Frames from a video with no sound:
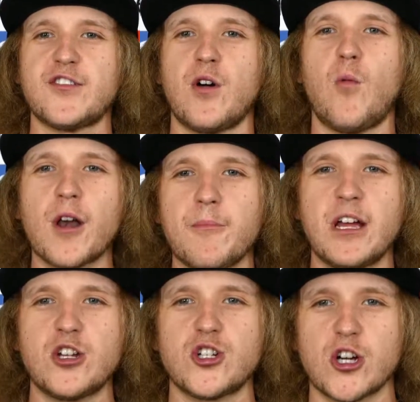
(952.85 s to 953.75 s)
so I want to
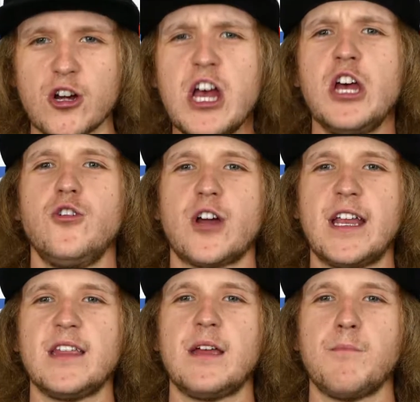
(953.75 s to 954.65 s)
make sure you're
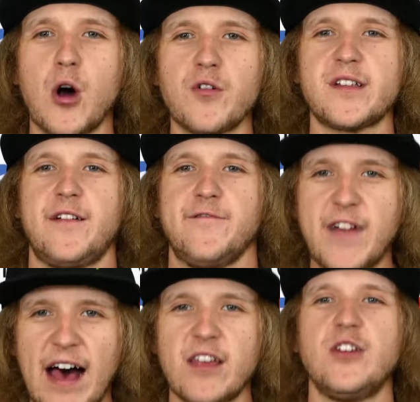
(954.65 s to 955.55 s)
getting the most
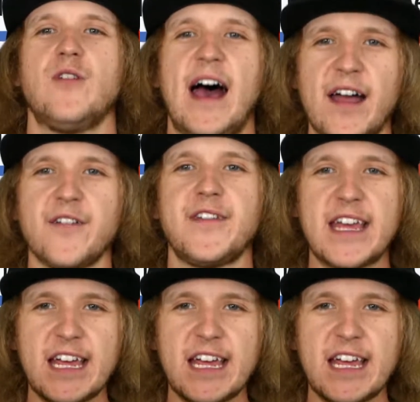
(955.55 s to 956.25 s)
value out of